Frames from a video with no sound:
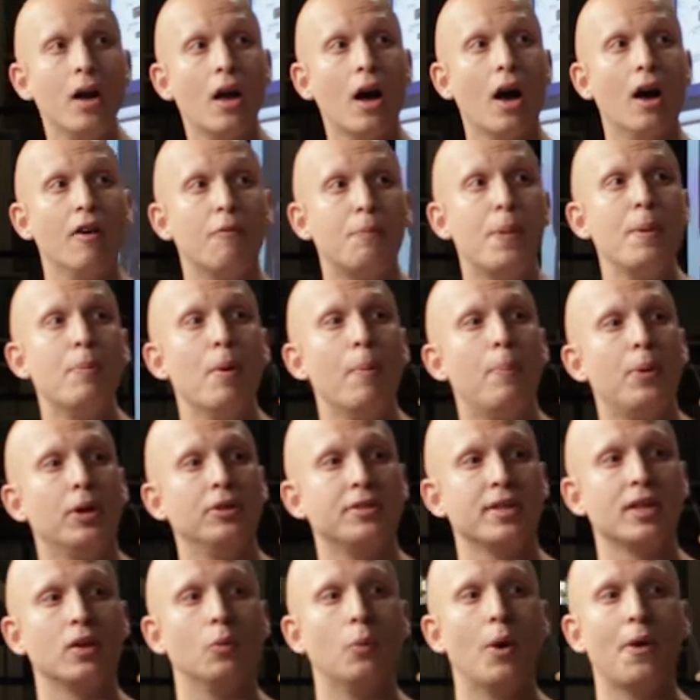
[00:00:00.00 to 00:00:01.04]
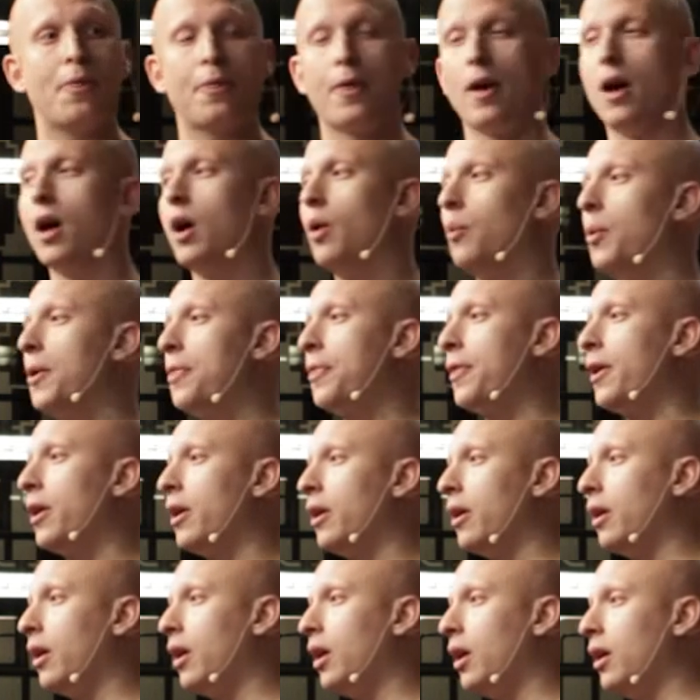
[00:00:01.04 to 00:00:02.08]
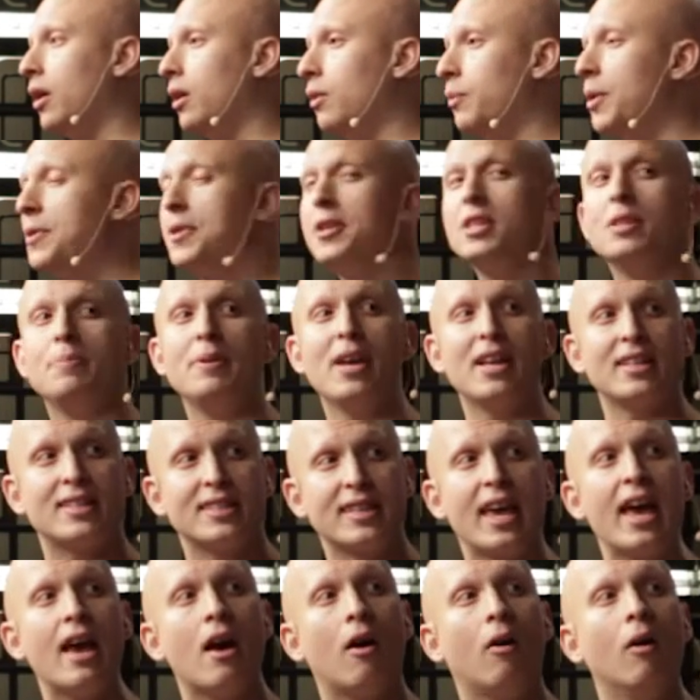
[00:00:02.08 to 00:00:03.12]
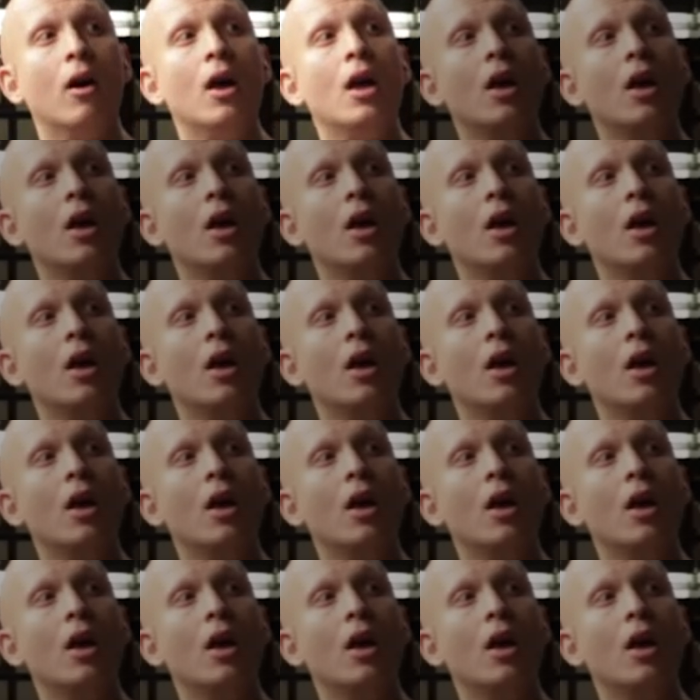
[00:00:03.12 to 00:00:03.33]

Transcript: of people building with RethinkDB at scale,